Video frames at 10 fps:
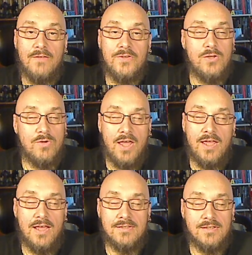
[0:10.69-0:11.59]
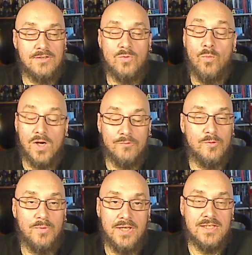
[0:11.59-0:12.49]
the UK has such
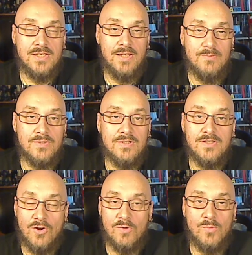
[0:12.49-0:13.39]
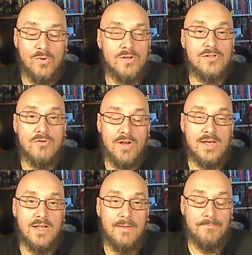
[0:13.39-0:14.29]
wonderful place names. Dartmoor is a great
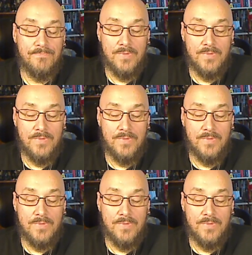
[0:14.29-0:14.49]
name.